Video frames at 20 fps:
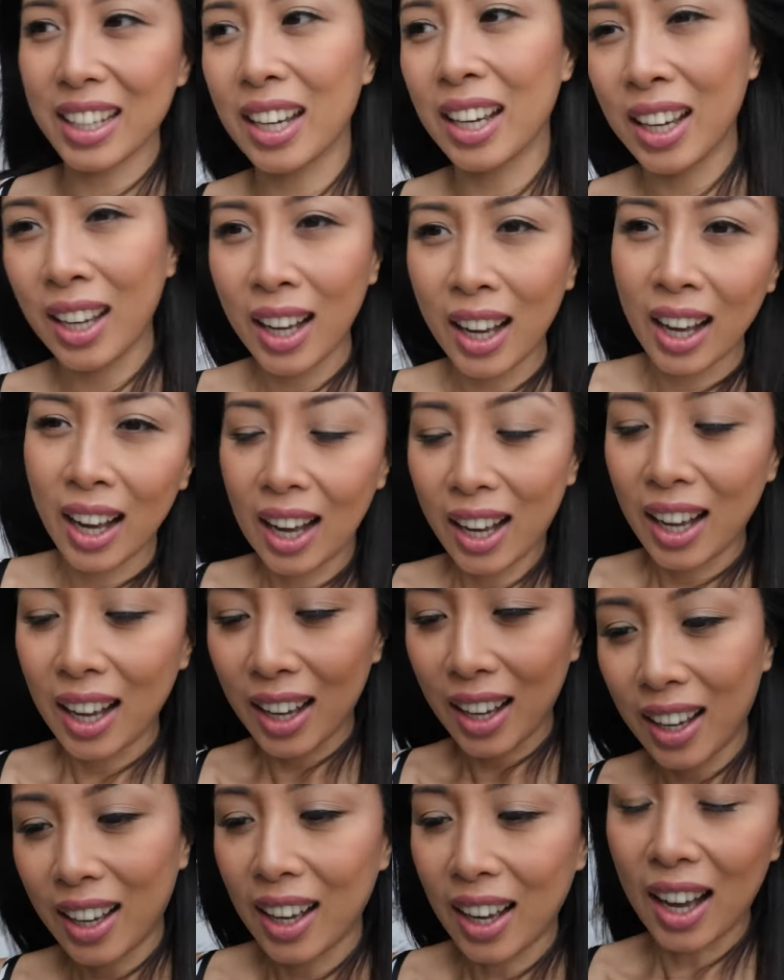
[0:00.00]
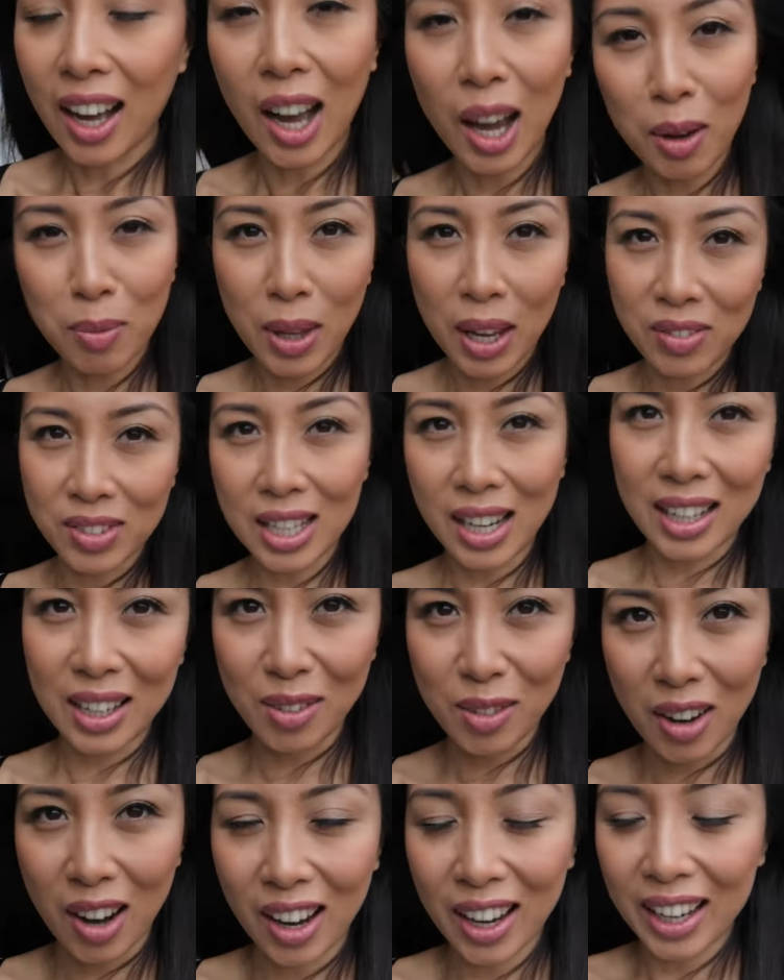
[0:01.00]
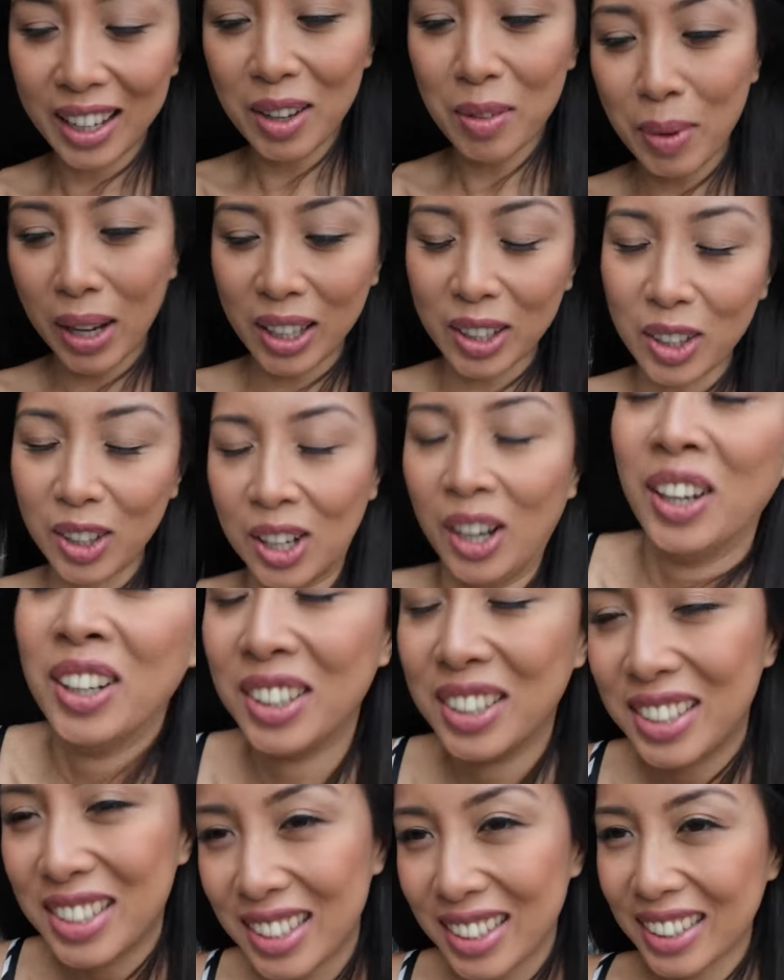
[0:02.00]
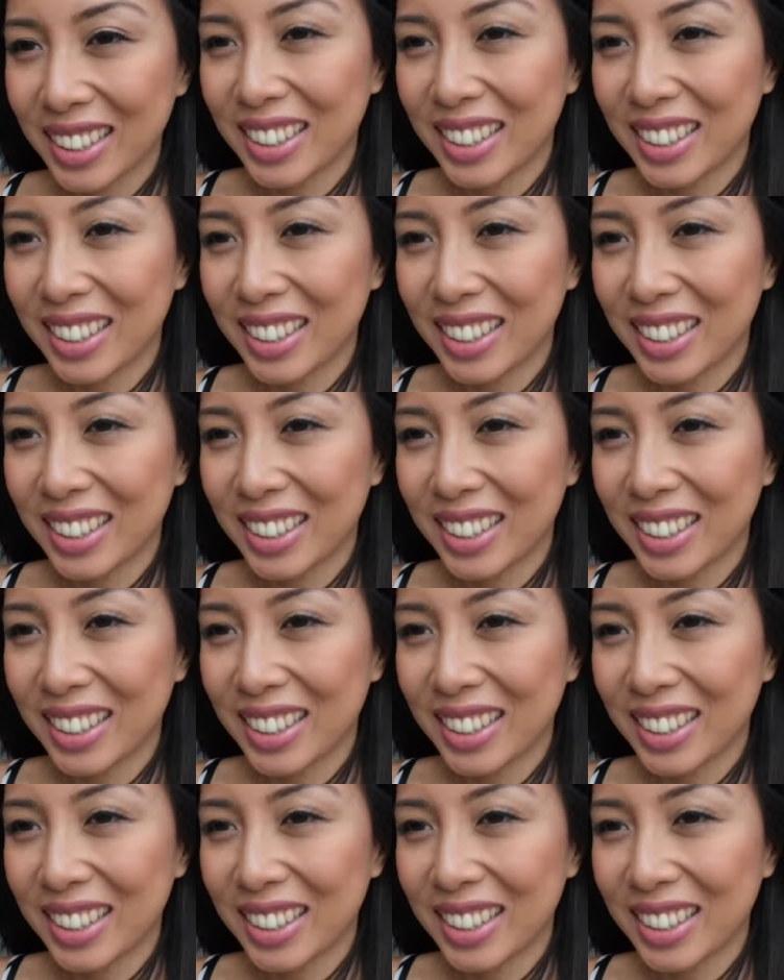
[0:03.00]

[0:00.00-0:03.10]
I hope they've done it right. Oh my god.